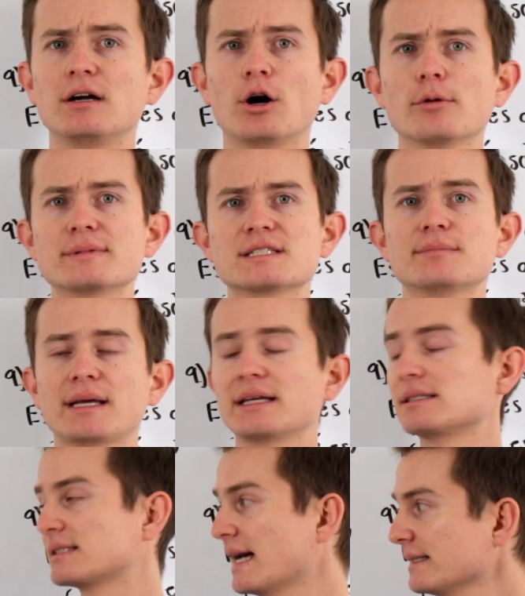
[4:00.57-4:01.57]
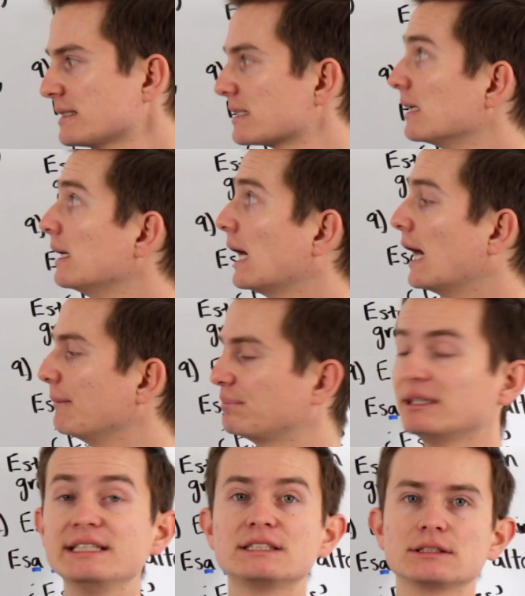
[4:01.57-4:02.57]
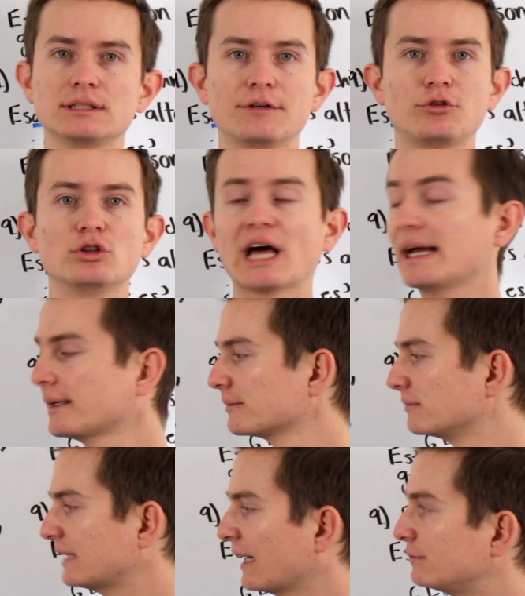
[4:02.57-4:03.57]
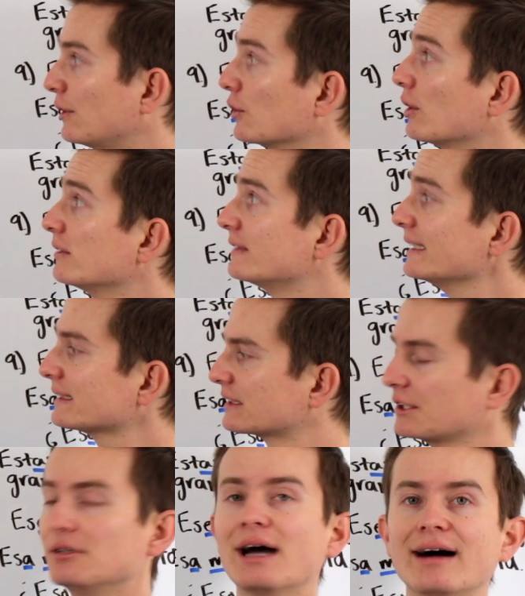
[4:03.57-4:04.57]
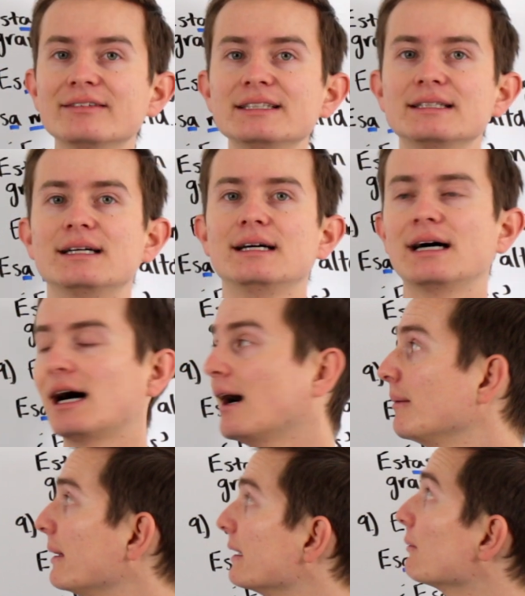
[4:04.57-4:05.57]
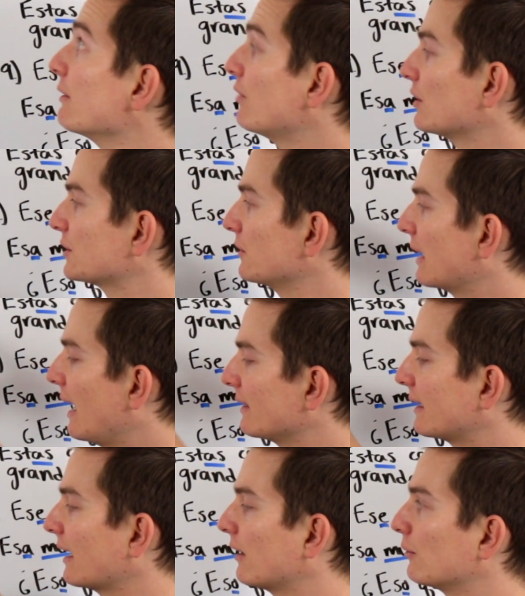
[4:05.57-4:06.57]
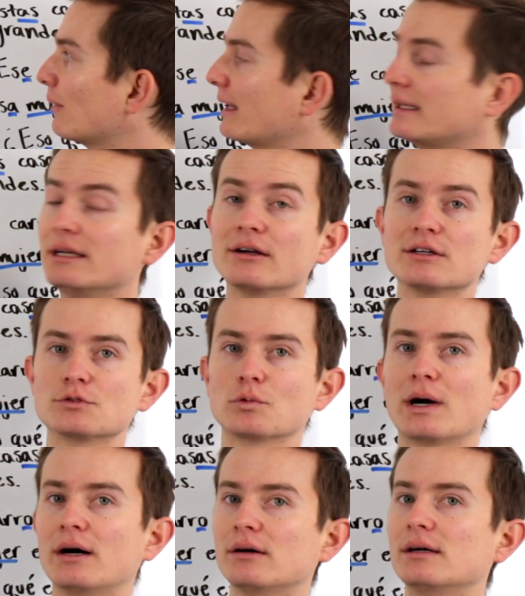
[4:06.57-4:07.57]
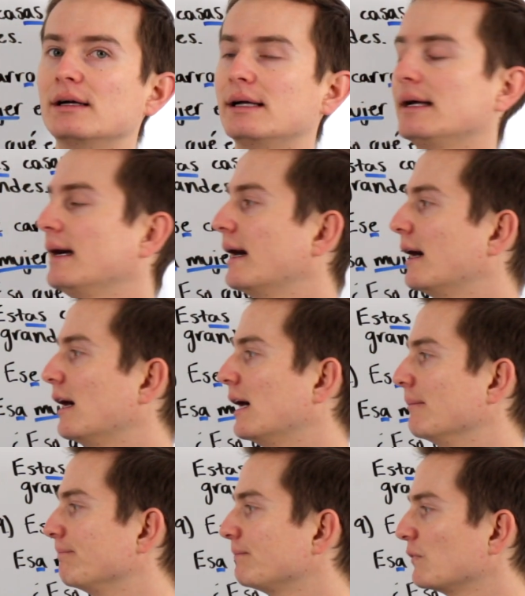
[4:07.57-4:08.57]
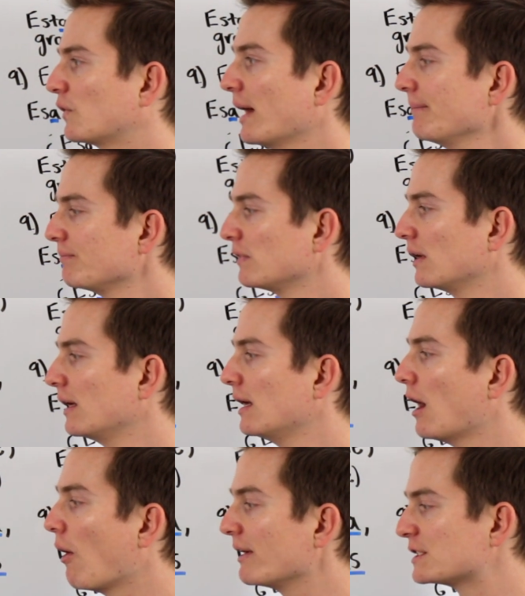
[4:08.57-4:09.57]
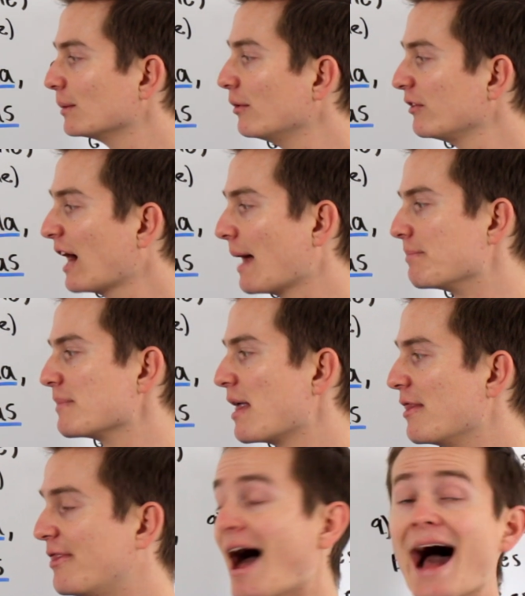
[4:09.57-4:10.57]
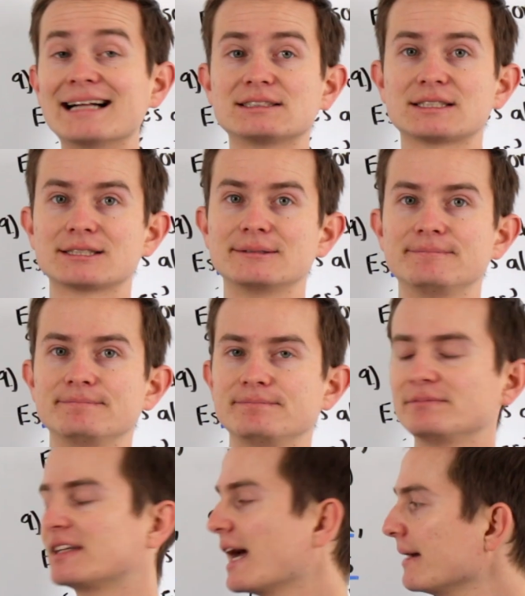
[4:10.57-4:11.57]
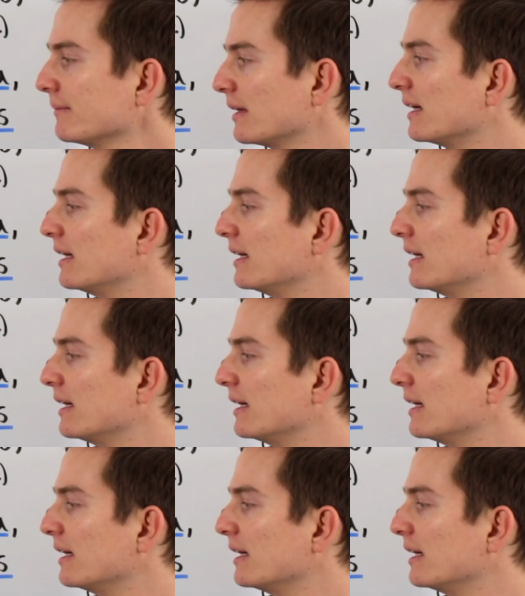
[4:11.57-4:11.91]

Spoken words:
I hope this is making sense. Please, if you'd like, take a photo of this so you have it. And then we've also got kind of right here as well. Okay? All right, so moving on. That, okay?